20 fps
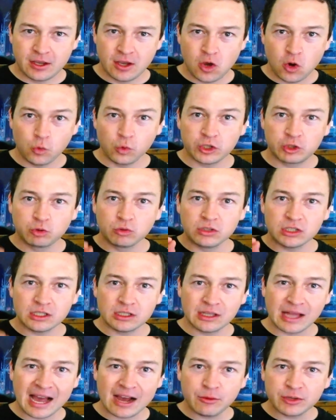which will
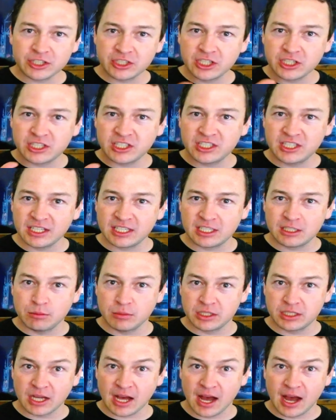allow us to
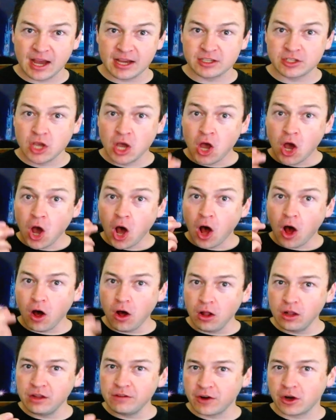systematize
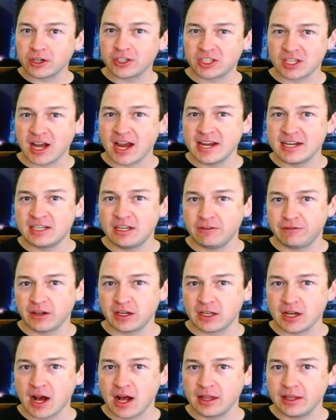all of our scientific
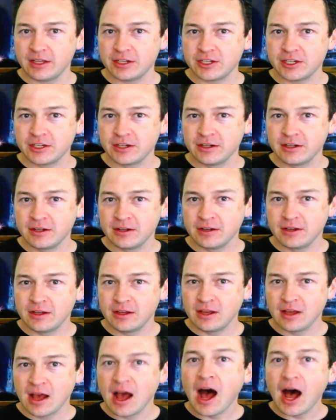knowledge.
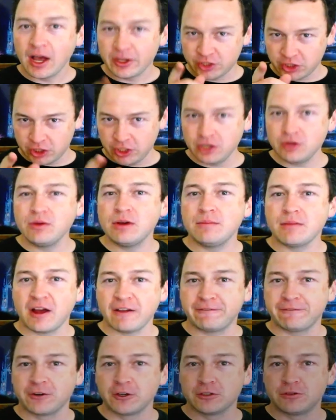I'll see you in my
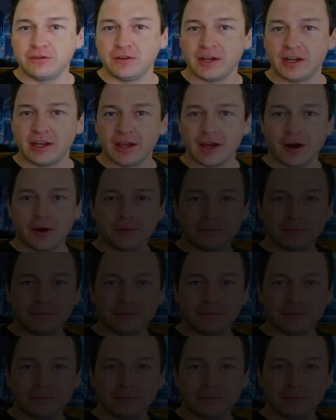first video.